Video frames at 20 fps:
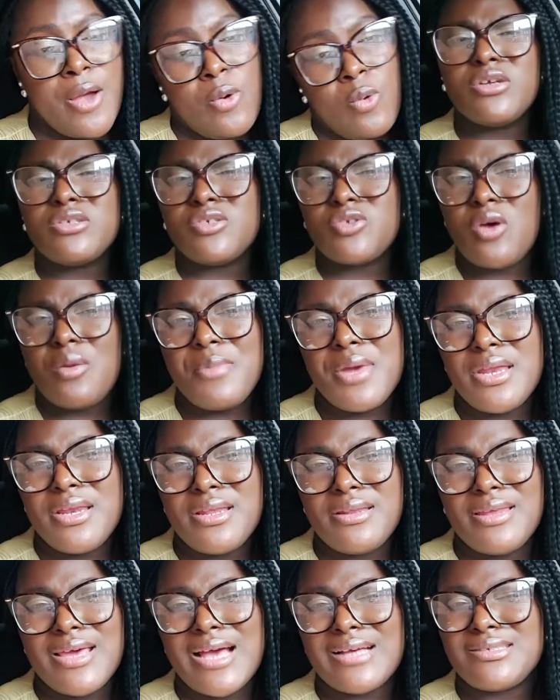Well,
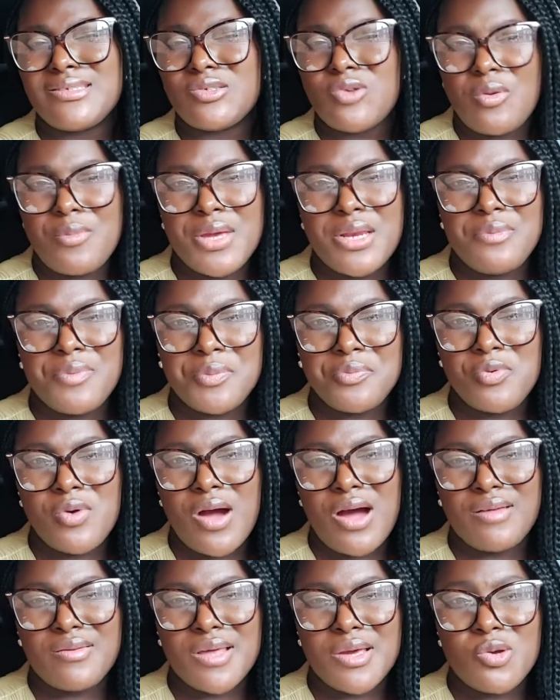there are so many people
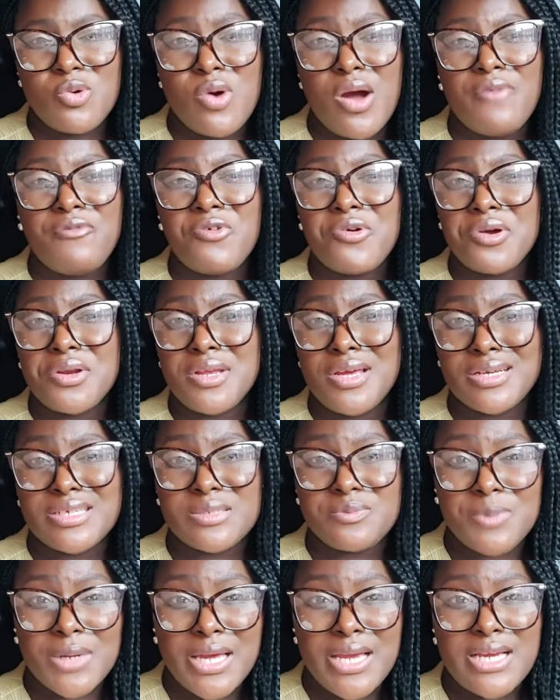out there who have already
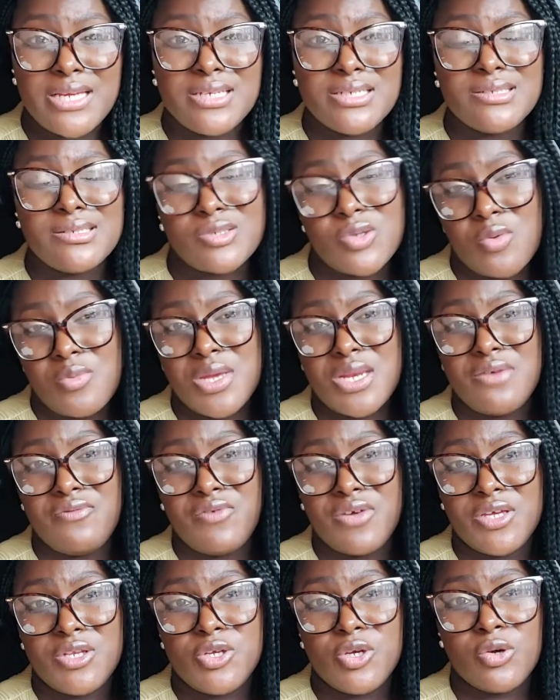explained in so many
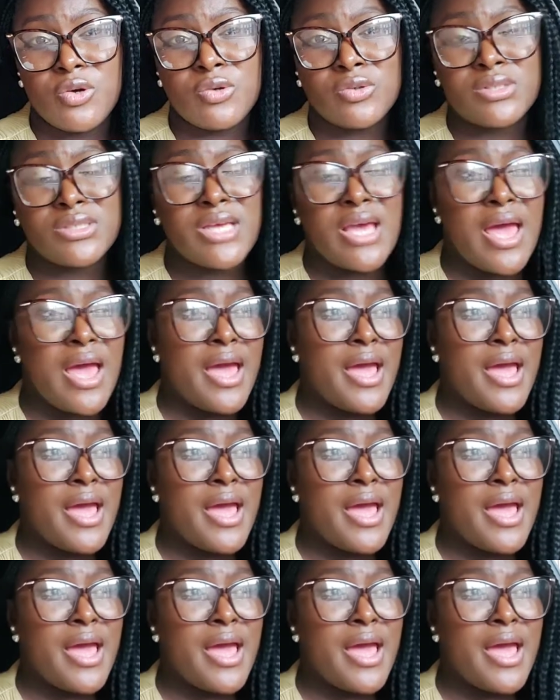videos